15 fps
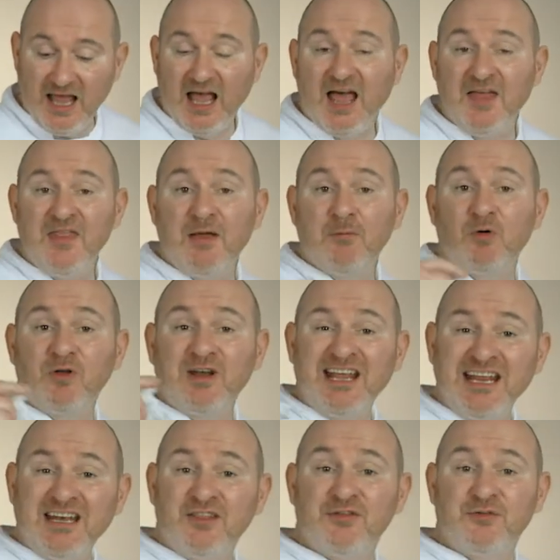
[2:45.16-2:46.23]
and then we're going to
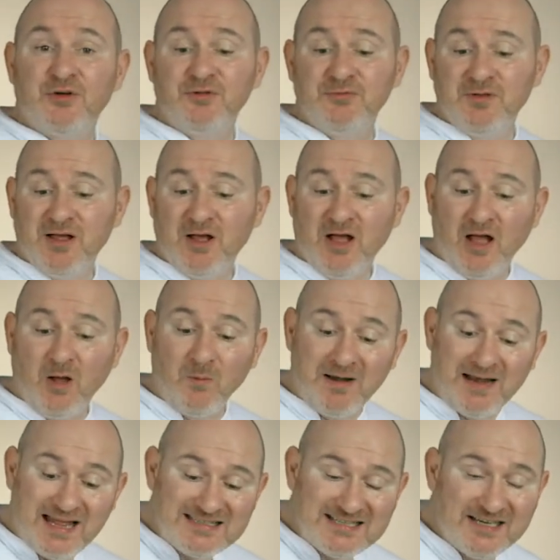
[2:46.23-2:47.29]
heat it through. And while
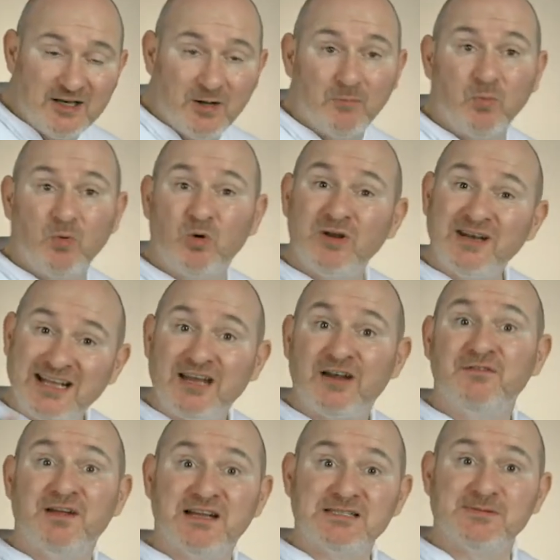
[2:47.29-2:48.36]
that's heating up, we're going to get our
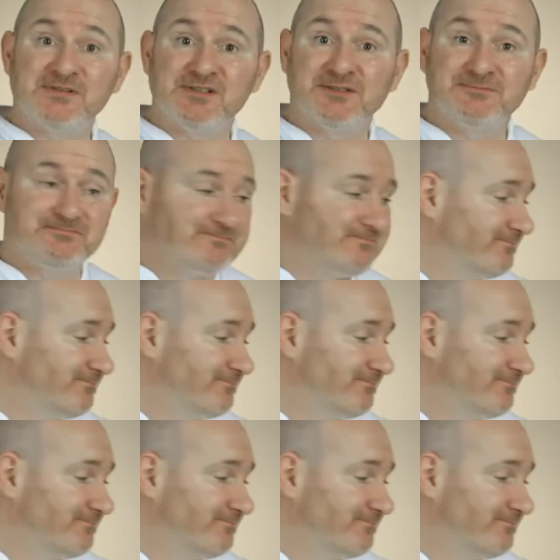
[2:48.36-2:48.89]
vegetables out.